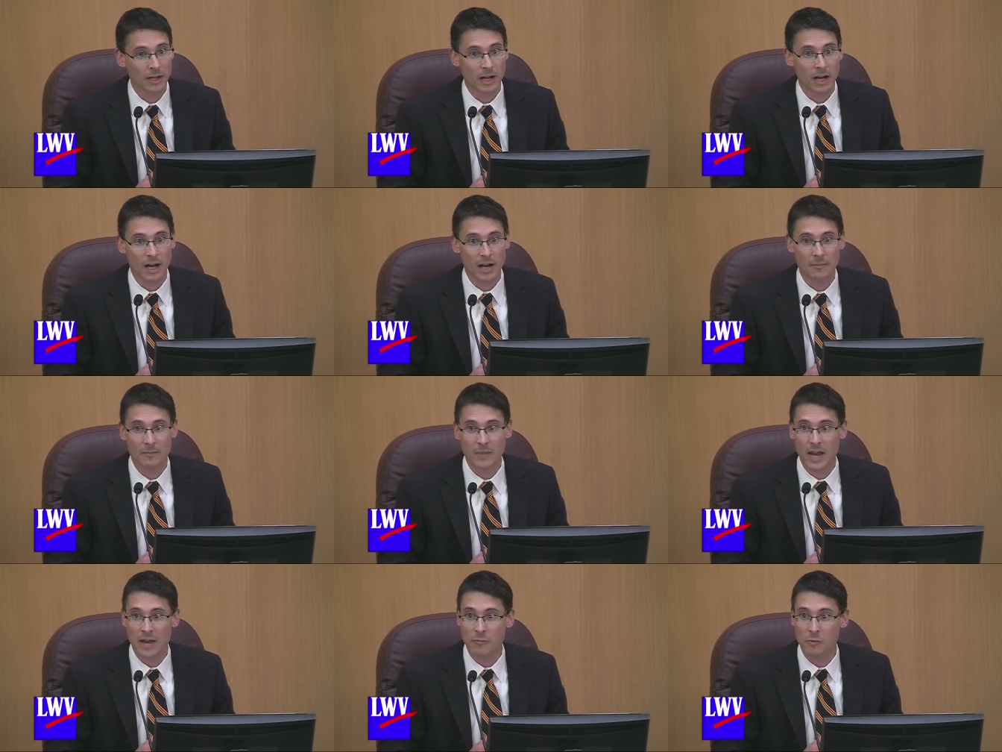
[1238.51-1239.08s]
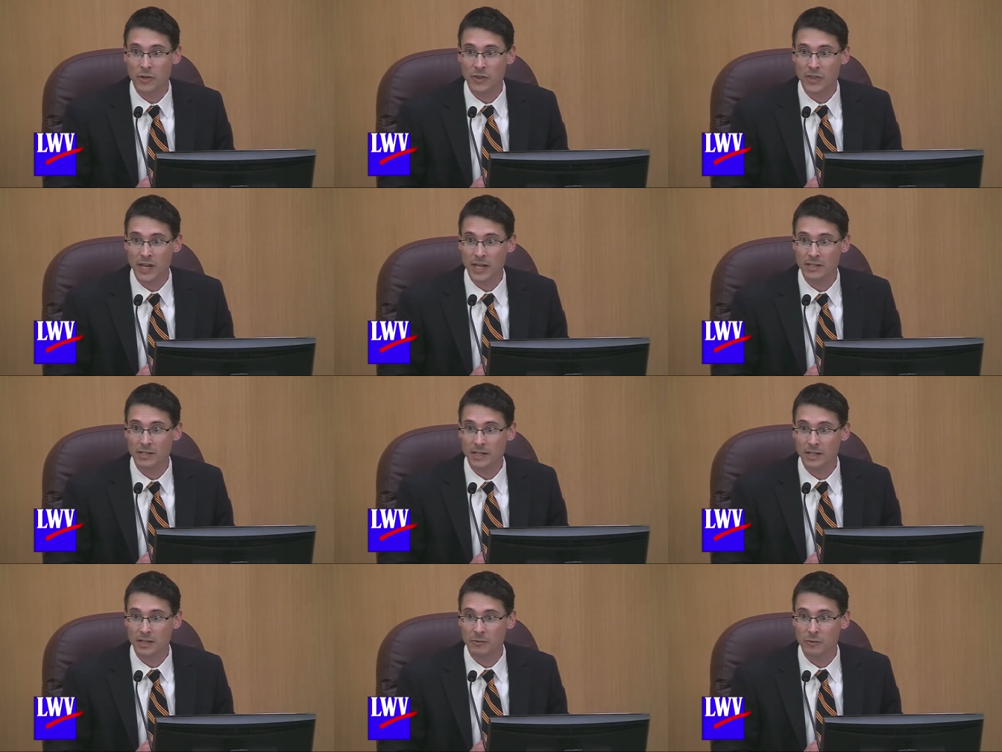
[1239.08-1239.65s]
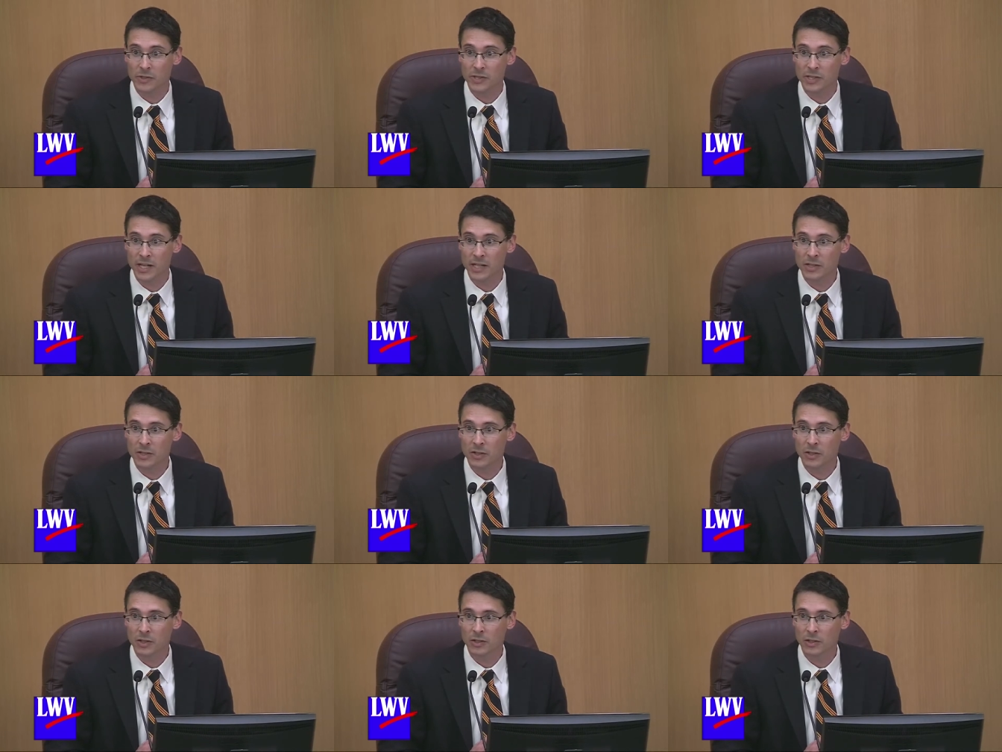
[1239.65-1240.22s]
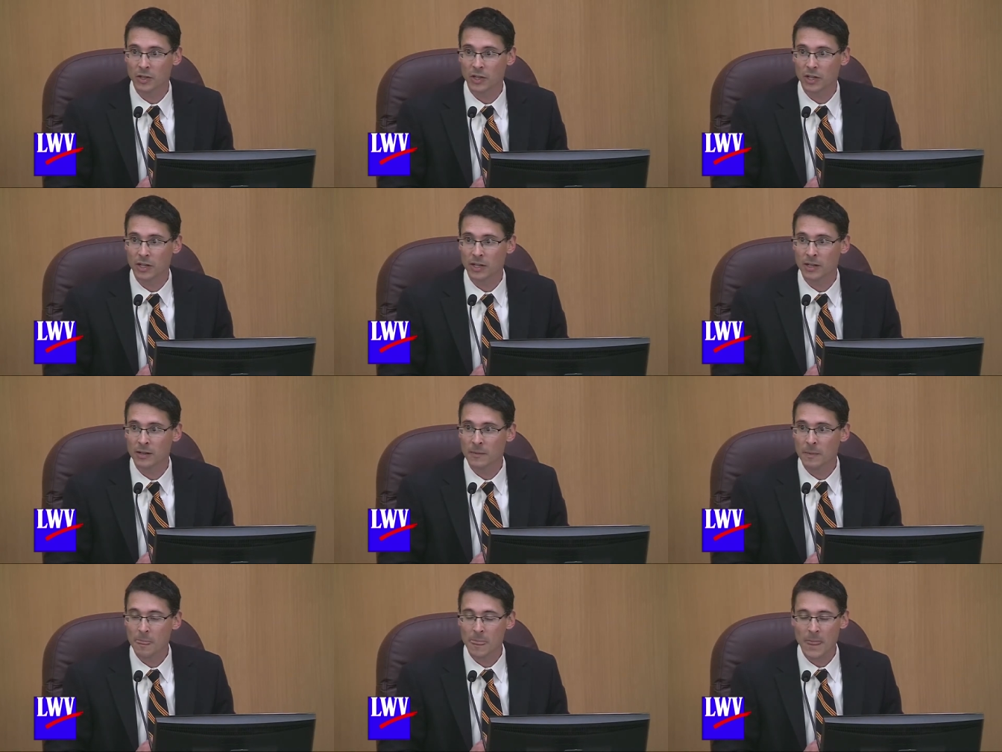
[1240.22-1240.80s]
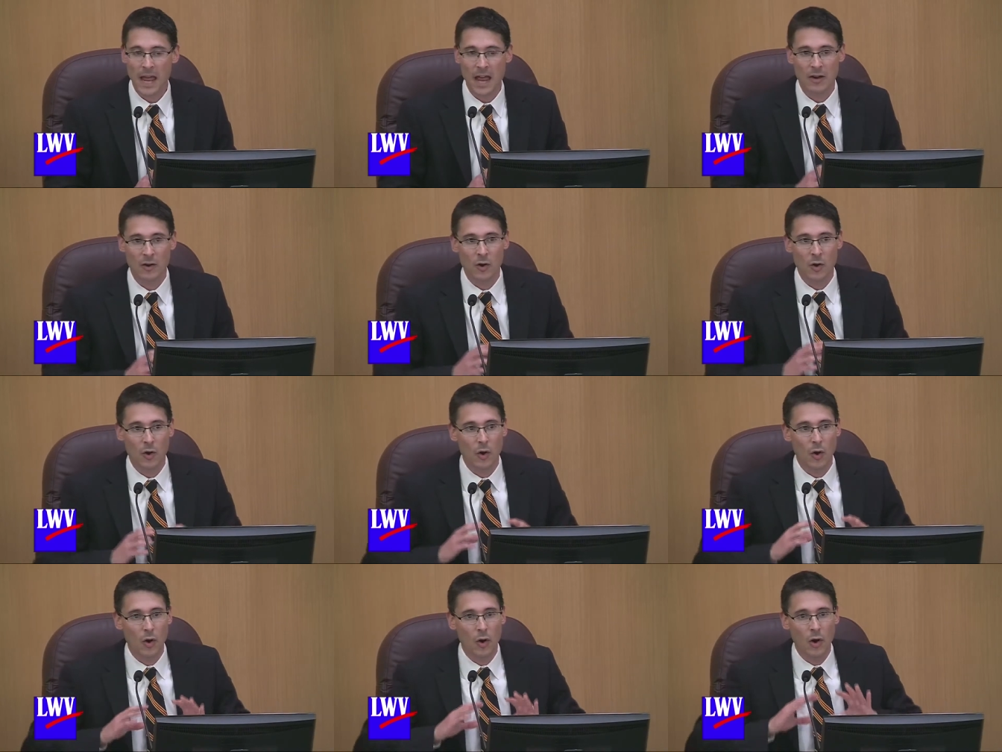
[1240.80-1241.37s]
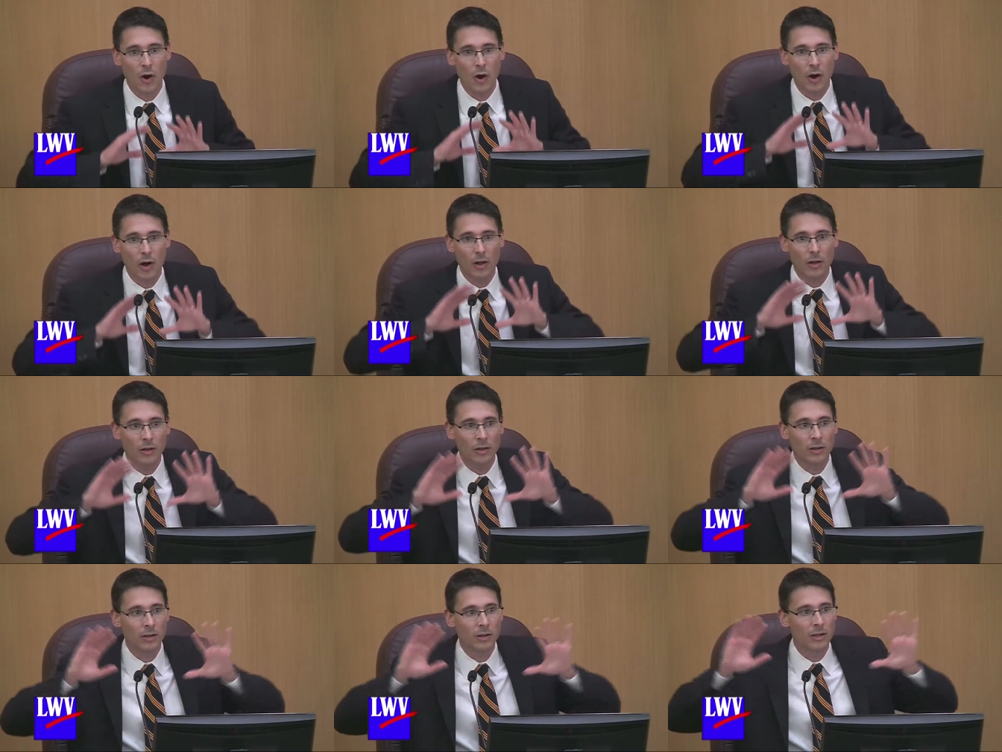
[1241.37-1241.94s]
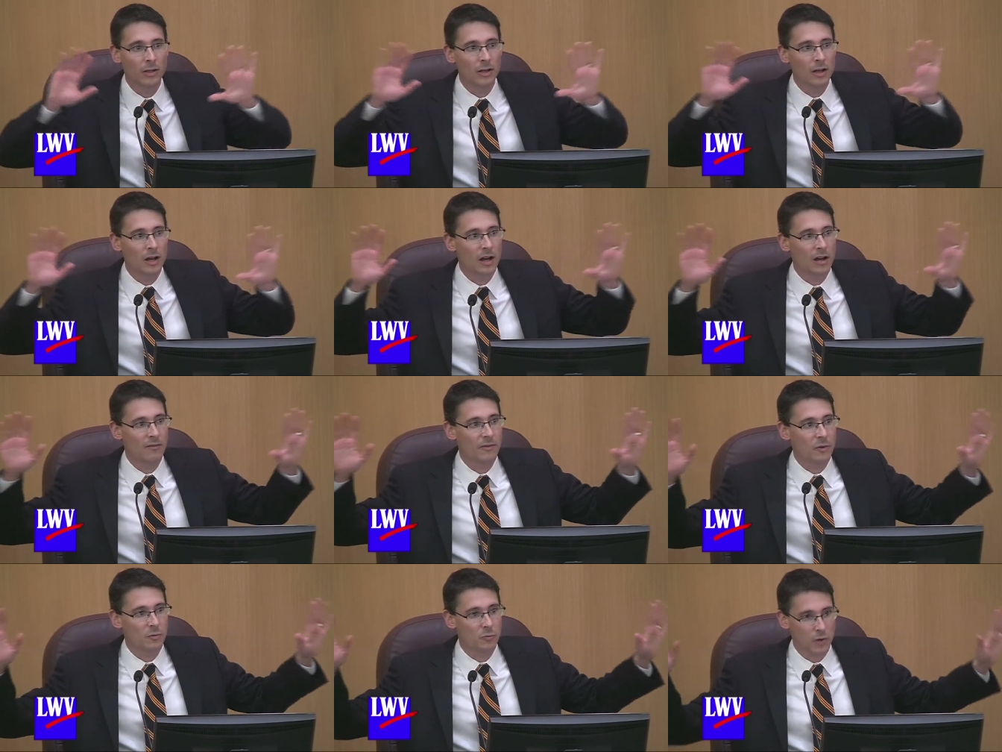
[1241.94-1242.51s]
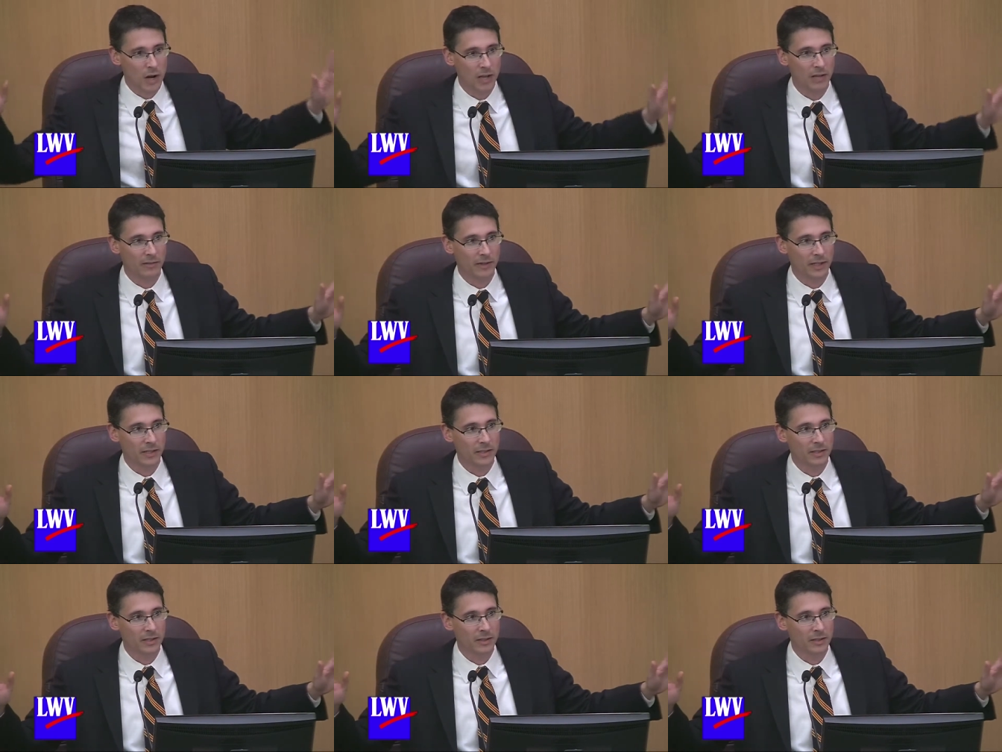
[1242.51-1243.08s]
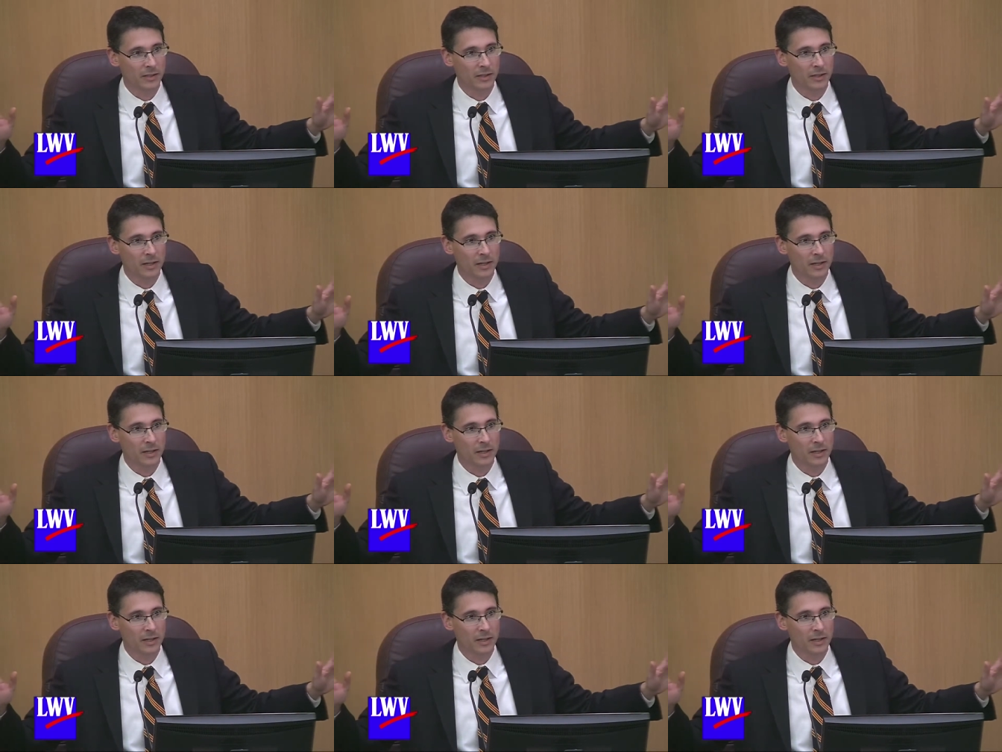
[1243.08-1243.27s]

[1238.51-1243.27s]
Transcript: Um, and what they did was they took a look at all of the relevant